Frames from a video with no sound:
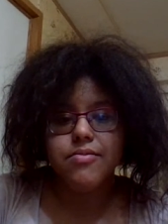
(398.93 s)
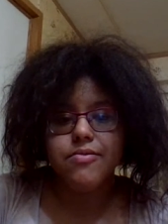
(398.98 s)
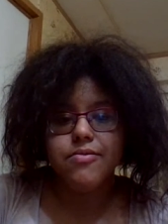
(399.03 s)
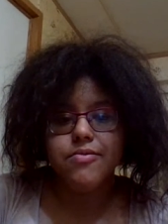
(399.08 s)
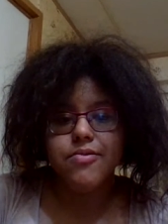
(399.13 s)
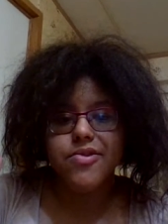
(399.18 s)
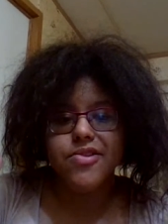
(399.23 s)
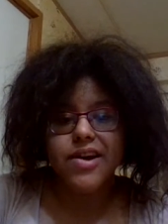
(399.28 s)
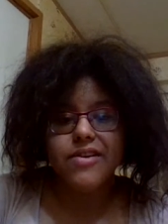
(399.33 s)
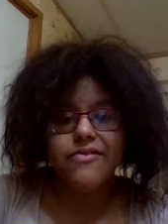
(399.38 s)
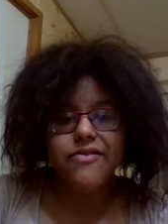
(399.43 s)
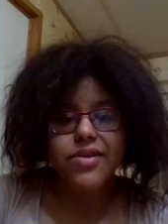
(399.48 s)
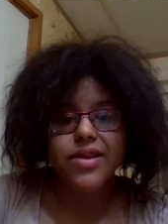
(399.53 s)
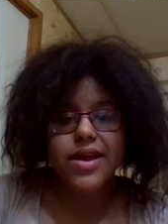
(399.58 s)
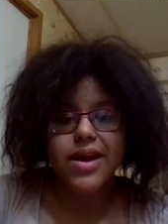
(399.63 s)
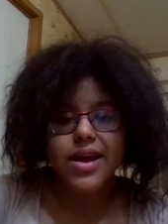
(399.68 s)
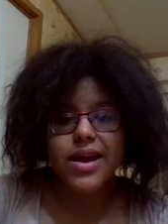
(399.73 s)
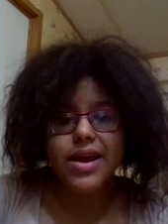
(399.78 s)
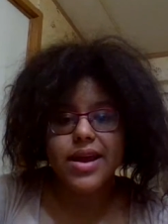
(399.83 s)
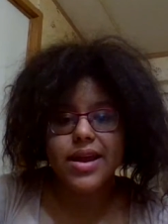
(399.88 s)
which I feel
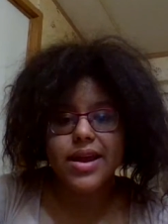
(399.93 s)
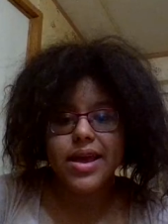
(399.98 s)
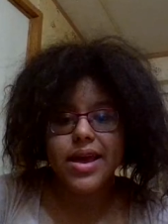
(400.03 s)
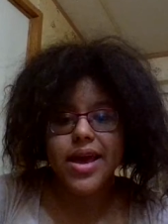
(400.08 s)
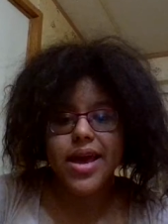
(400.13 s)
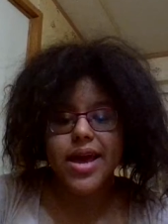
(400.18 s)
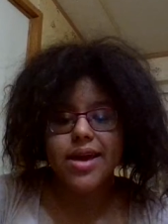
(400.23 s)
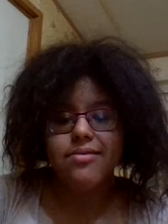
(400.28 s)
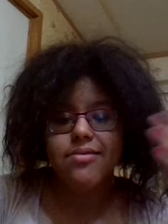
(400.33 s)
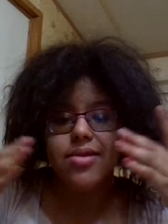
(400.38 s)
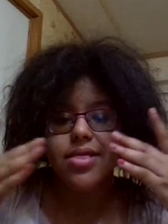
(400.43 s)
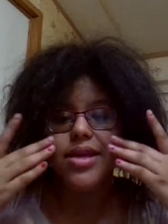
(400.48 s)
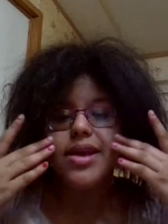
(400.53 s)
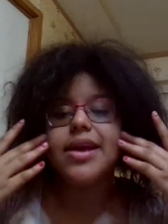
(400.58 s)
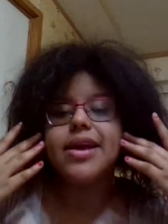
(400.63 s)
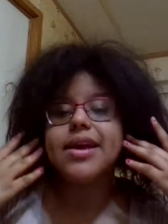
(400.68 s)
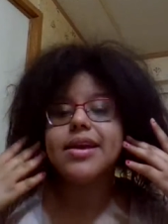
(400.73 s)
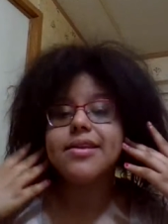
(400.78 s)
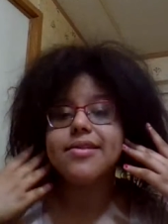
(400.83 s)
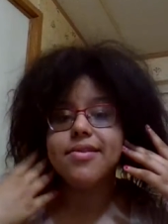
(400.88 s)
like
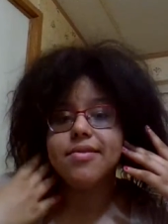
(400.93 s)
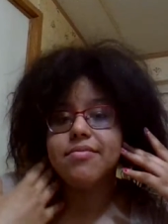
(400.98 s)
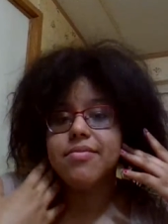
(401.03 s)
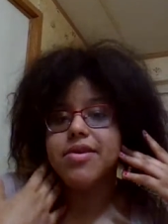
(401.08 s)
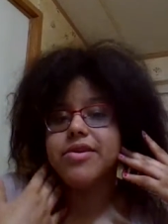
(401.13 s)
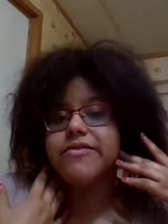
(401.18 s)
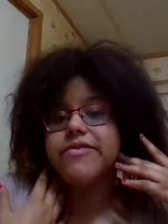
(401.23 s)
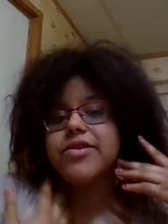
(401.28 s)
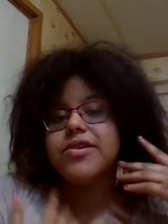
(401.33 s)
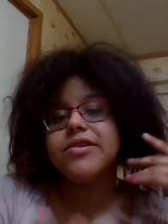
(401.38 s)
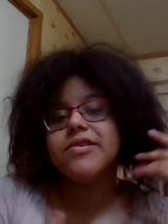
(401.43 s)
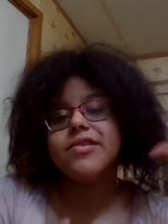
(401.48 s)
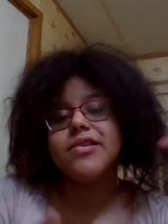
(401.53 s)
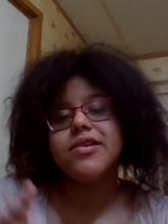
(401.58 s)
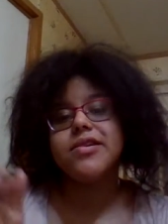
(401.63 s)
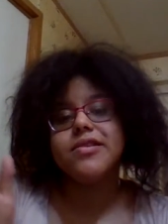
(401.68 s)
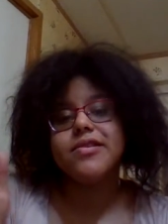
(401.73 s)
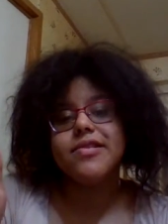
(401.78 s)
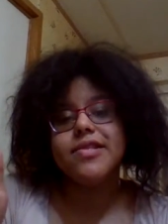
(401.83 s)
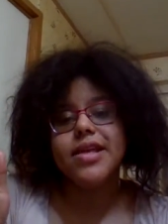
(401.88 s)
everything is meant for us to
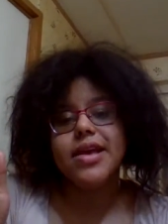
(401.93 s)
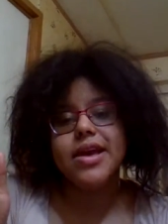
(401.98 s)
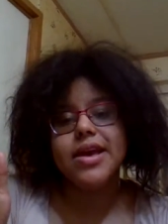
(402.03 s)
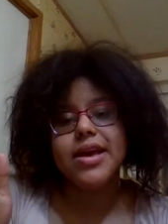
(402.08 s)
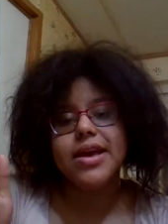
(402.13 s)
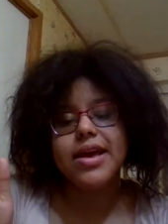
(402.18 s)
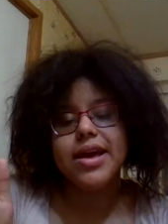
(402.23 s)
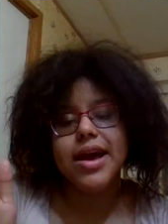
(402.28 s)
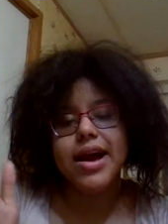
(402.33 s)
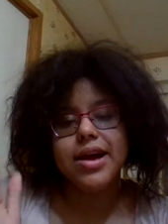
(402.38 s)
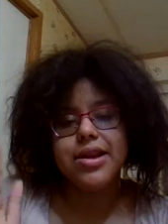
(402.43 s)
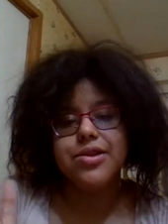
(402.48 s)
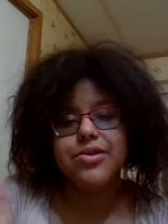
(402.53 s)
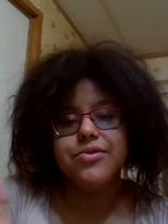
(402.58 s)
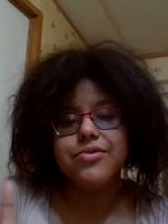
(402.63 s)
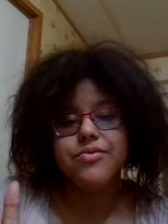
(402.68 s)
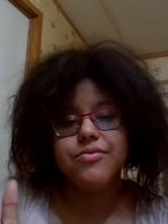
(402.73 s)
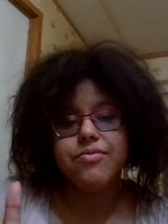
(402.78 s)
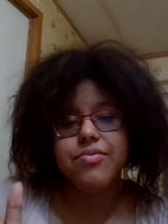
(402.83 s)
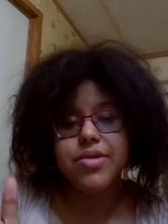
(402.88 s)
understand. I
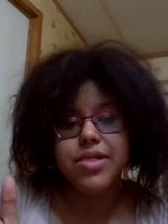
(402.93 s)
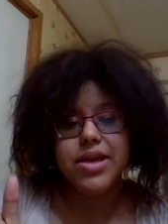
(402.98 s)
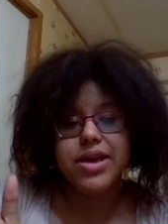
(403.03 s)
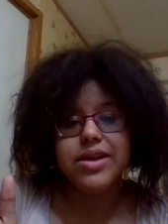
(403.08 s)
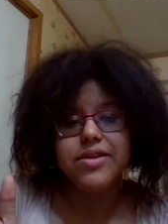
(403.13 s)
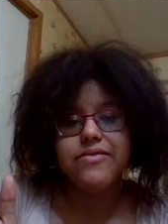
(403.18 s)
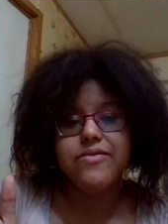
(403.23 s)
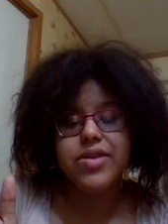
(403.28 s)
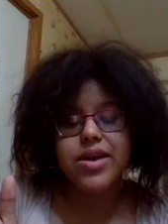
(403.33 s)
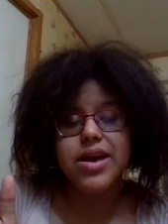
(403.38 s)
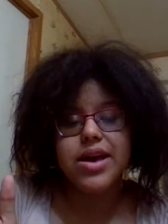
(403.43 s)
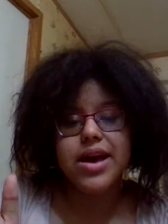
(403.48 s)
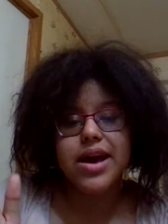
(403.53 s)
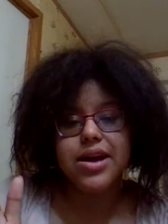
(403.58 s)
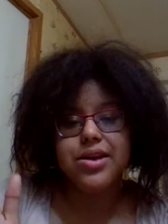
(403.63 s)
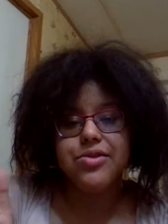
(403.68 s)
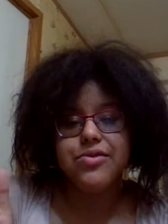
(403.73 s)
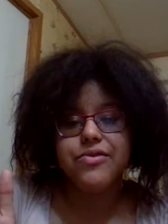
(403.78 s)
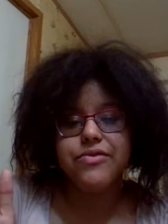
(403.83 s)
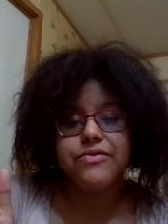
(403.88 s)
do believe that.
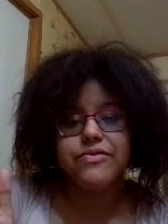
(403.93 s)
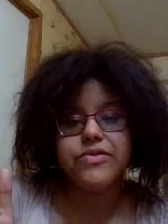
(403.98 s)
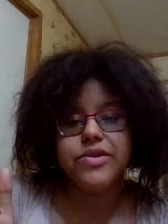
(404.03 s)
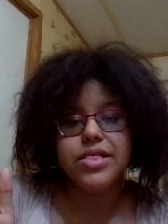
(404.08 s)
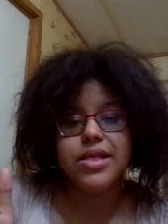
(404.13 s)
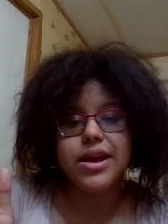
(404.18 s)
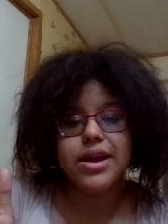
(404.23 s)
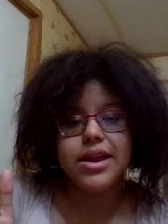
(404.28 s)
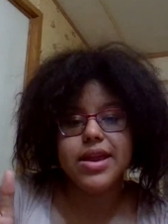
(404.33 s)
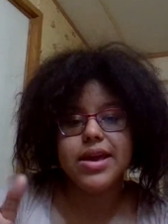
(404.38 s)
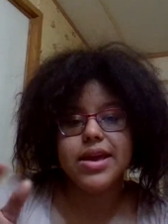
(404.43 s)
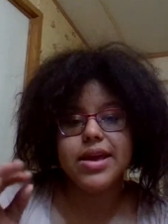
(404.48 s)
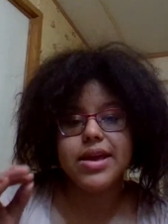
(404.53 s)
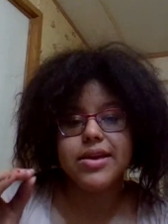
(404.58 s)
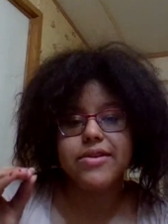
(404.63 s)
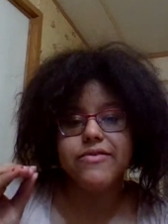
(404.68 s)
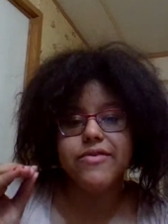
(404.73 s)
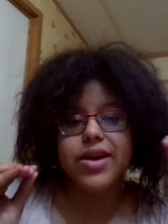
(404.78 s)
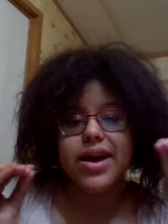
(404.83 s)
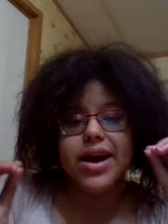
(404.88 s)
I do feel like that.
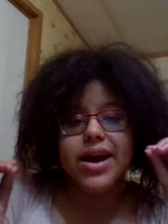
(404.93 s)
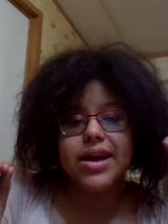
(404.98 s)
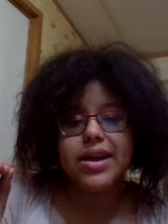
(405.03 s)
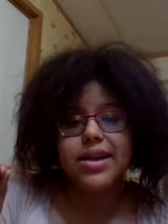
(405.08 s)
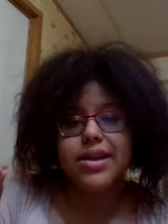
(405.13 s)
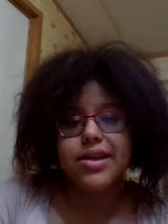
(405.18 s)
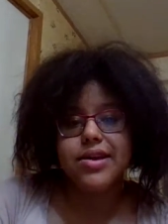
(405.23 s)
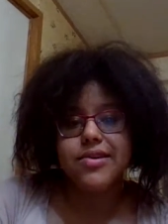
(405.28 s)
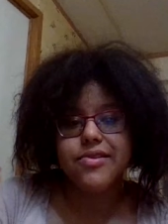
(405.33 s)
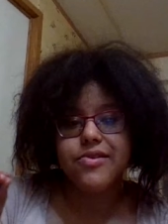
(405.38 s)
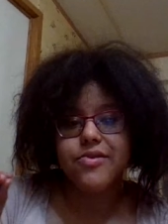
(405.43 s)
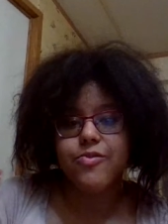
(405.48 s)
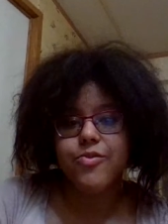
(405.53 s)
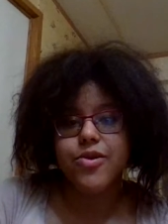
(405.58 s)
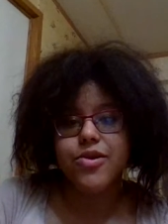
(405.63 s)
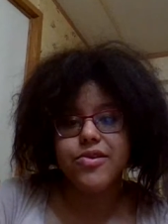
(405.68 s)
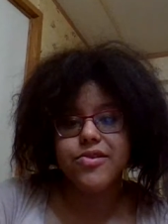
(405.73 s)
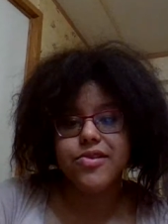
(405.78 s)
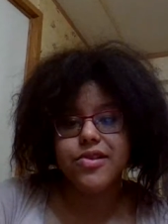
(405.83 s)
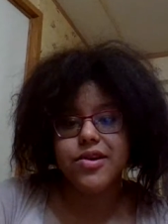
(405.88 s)
If God doesn't
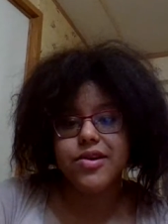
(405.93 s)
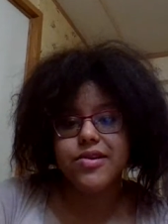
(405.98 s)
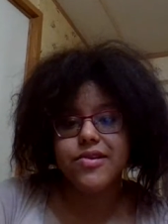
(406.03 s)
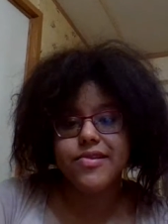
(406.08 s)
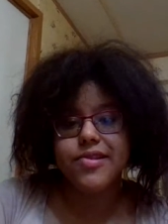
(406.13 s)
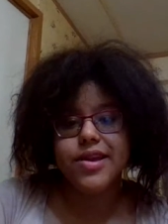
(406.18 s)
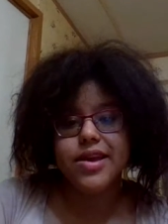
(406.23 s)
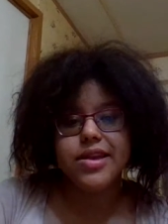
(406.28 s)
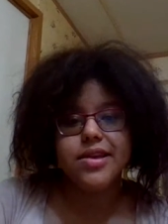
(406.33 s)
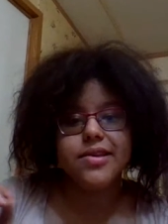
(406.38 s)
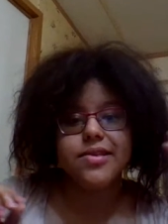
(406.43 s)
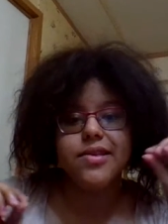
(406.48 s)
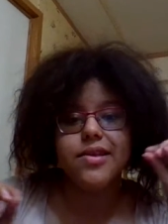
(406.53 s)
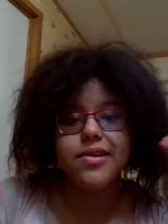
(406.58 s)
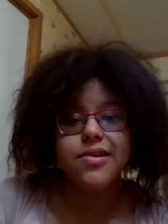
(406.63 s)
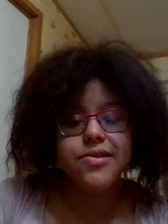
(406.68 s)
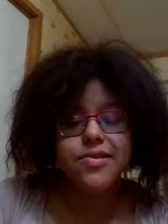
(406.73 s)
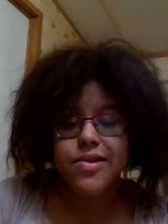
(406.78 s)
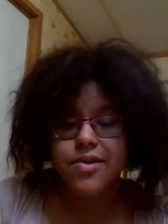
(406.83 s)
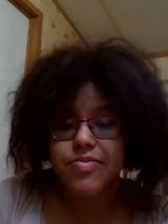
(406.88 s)
want us to understand,
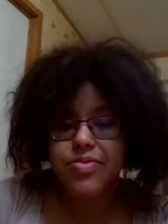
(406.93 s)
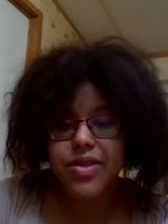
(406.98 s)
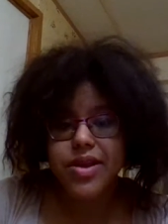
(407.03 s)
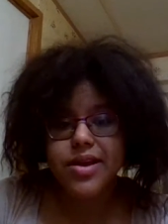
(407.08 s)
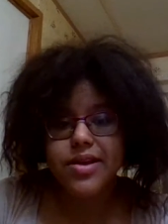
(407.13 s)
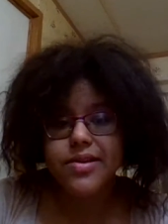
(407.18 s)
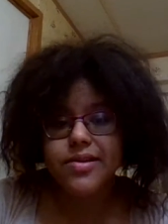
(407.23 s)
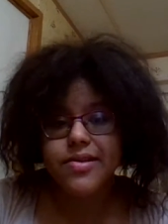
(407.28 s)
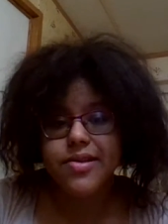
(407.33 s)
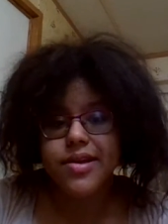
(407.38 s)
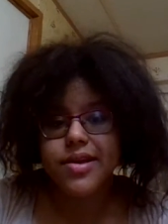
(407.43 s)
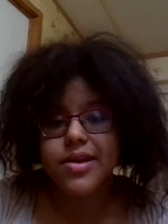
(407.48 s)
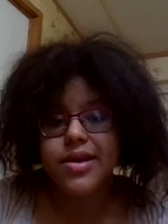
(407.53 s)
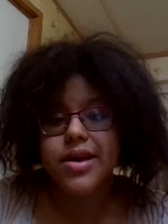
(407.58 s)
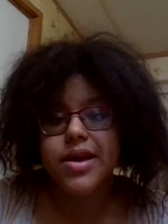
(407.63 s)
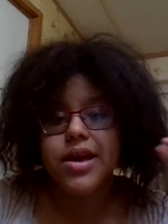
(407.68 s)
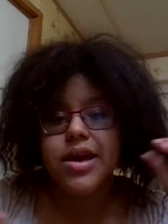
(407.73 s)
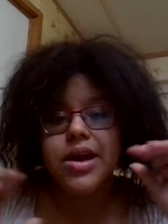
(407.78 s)
because some things that